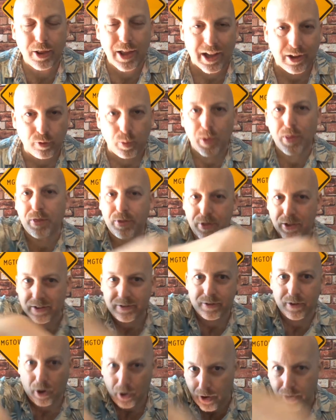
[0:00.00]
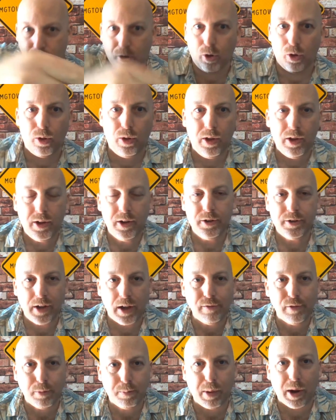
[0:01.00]
That's what this article,
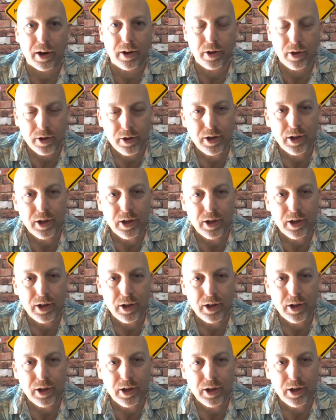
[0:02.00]
David Butt,